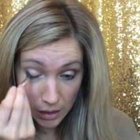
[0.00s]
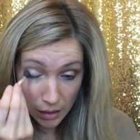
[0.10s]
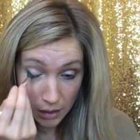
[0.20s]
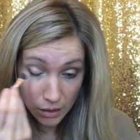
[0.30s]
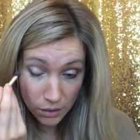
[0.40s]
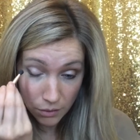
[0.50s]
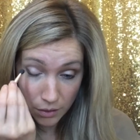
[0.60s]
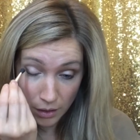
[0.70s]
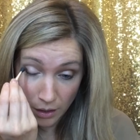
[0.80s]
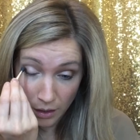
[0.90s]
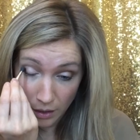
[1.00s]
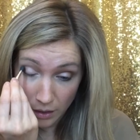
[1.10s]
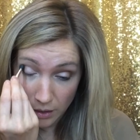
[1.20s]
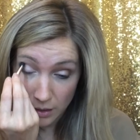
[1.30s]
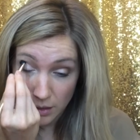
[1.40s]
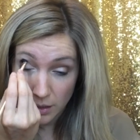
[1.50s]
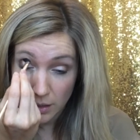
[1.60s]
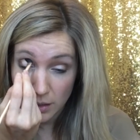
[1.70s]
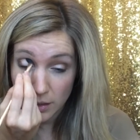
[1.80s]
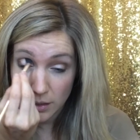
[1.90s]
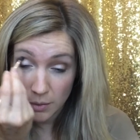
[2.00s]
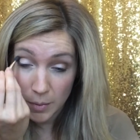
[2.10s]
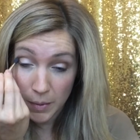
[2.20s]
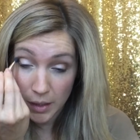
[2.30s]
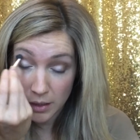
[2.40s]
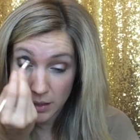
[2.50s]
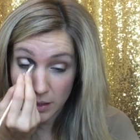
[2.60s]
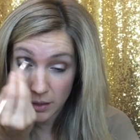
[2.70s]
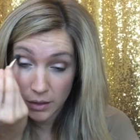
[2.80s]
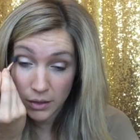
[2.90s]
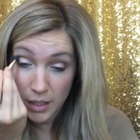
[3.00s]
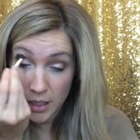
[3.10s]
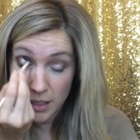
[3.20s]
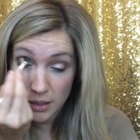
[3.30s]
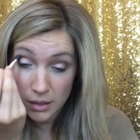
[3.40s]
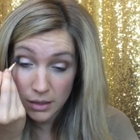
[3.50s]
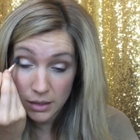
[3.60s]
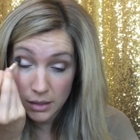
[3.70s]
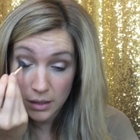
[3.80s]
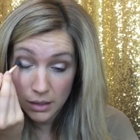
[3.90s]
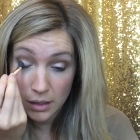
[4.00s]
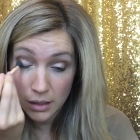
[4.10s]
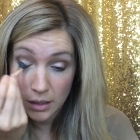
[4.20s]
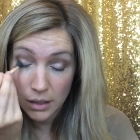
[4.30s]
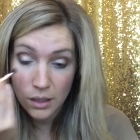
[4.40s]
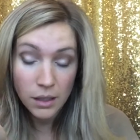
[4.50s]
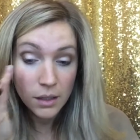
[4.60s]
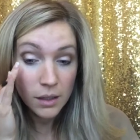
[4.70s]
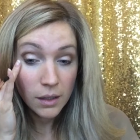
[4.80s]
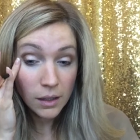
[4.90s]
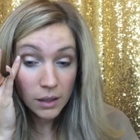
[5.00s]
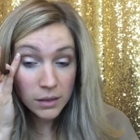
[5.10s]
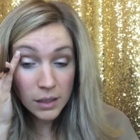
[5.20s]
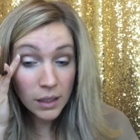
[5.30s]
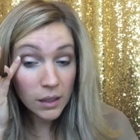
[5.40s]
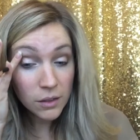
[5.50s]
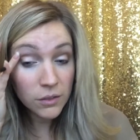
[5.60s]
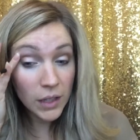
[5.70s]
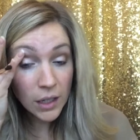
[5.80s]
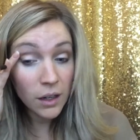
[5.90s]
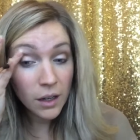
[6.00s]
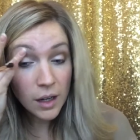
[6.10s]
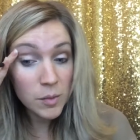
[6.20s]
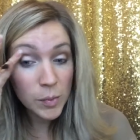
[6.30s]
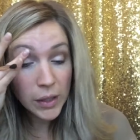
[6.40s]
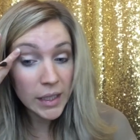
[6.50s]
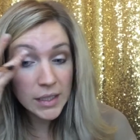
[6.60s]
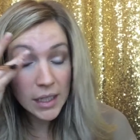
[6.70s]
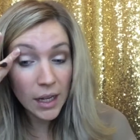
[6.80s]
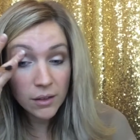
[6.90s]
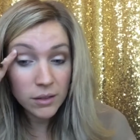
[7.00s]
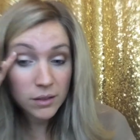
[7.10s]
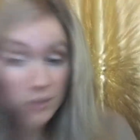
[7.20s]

Take it in the corner, sweep it into your crease, and take your finger and blend it out.